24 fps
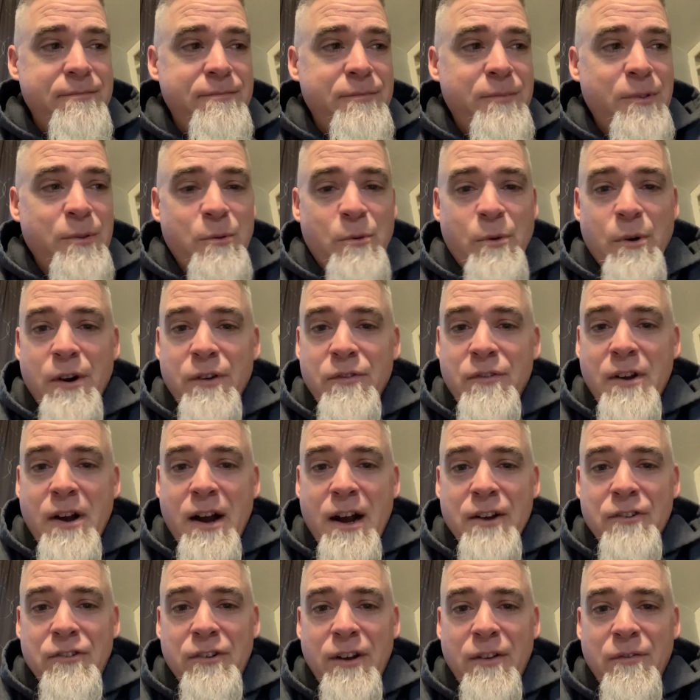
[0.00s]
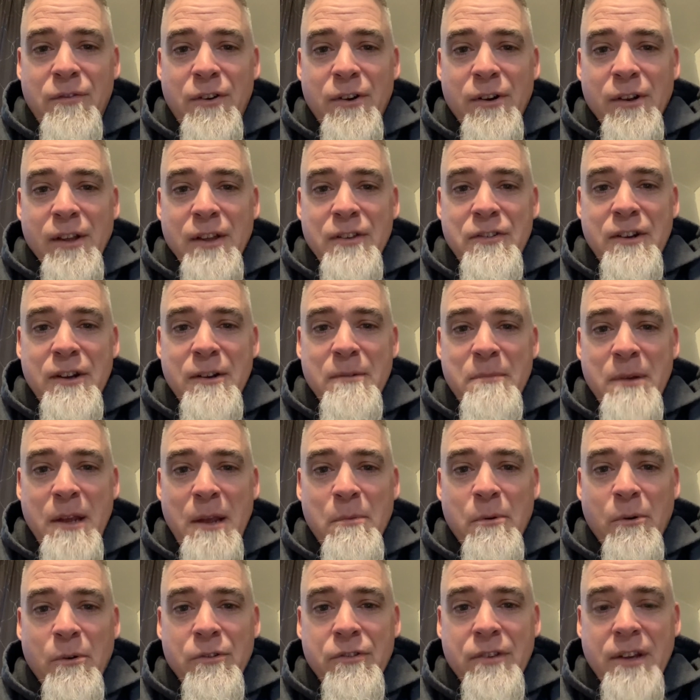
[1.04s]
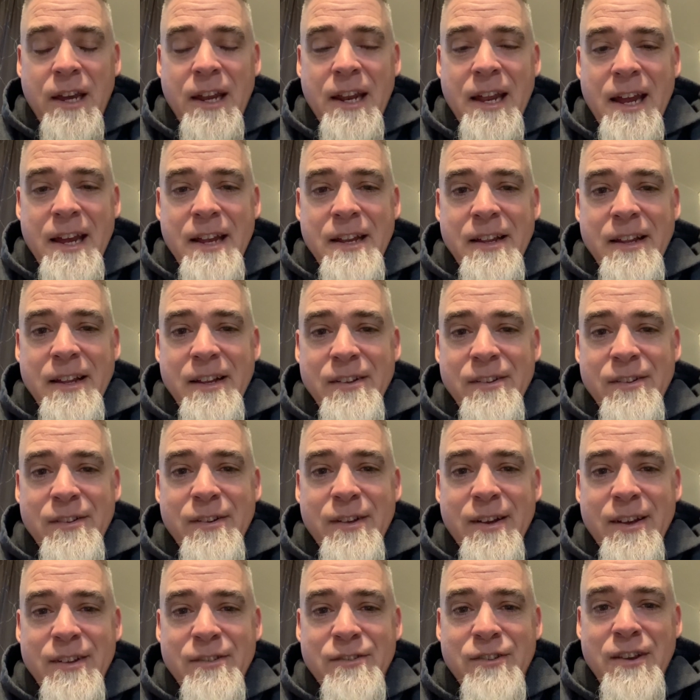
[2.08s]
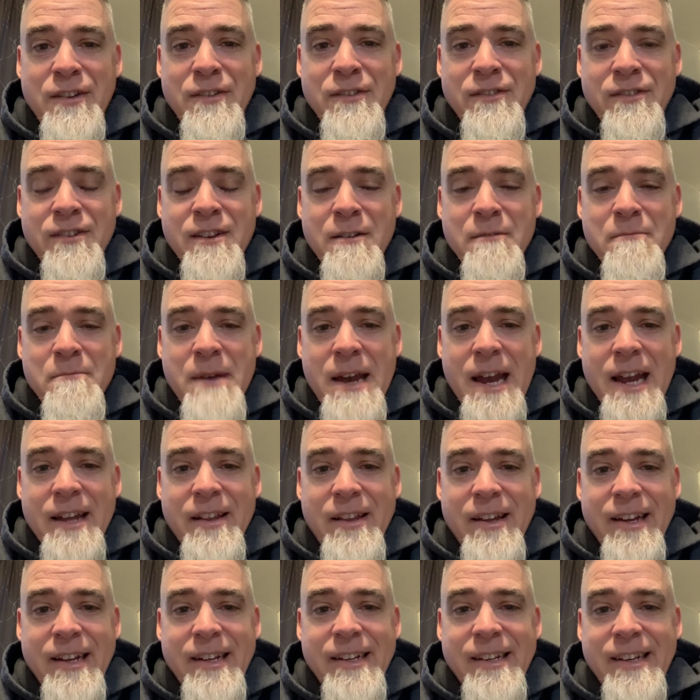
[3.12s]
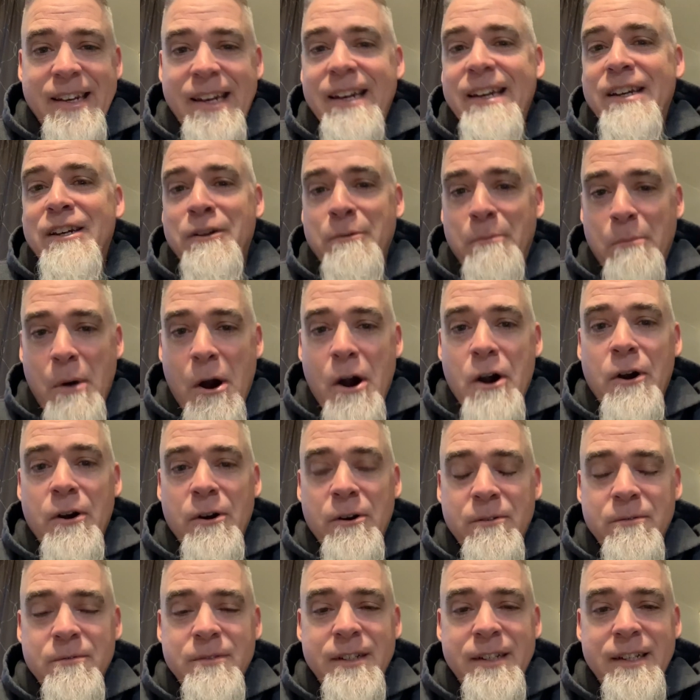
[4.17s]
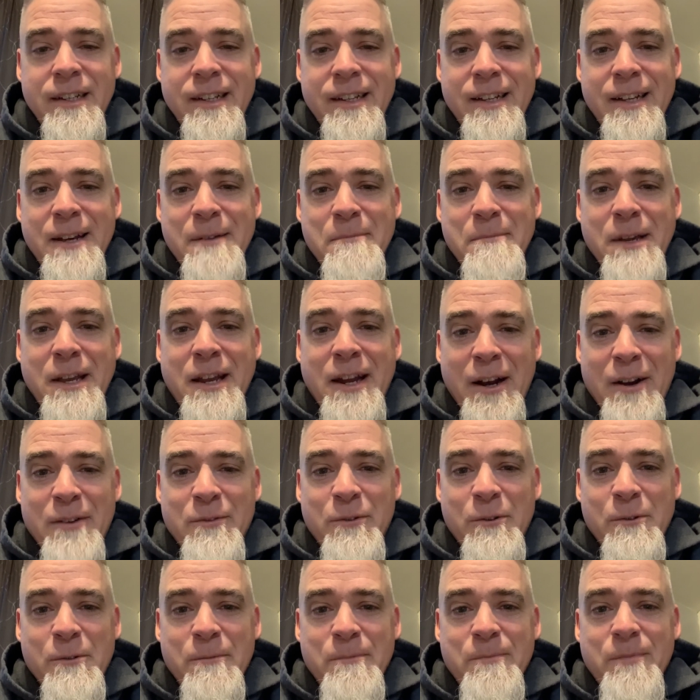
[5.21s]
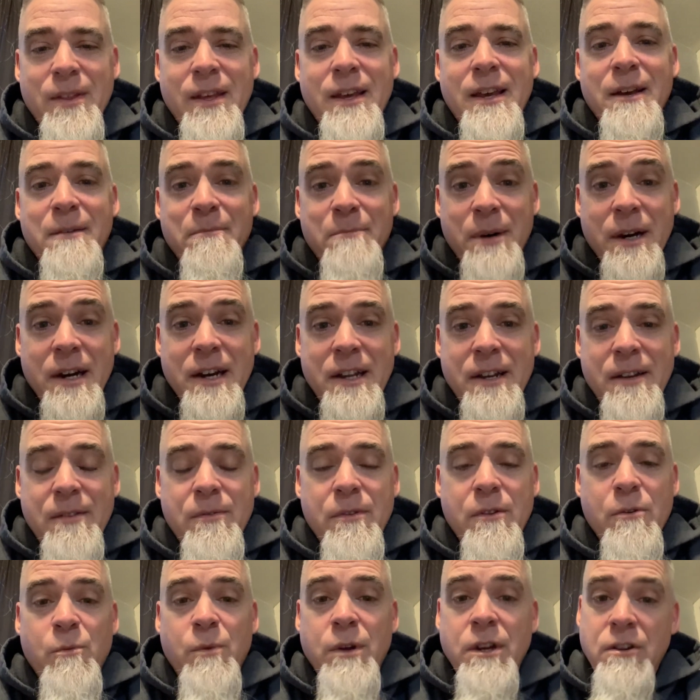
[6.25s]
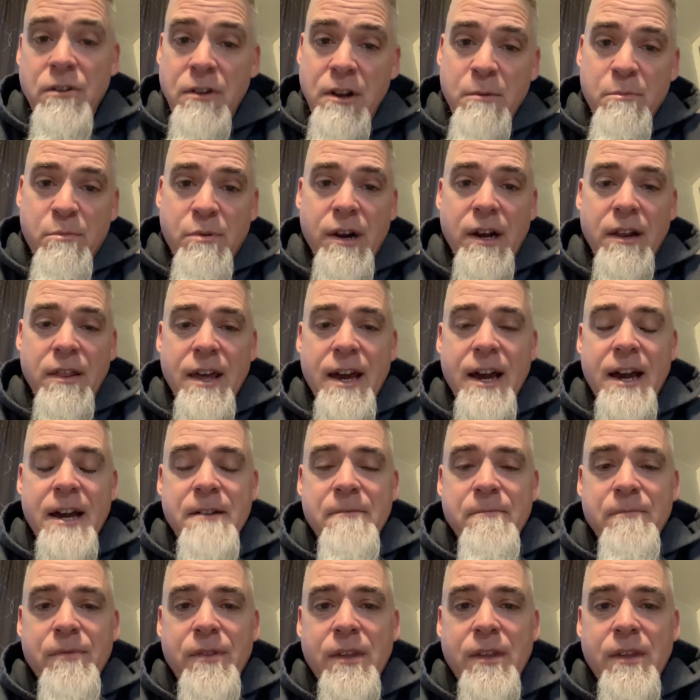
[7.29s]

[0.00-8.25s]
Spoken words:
word of caution, if you're listening to people saying, hey, Jesus come back like tomorrow, be careful. But we do need to pray that.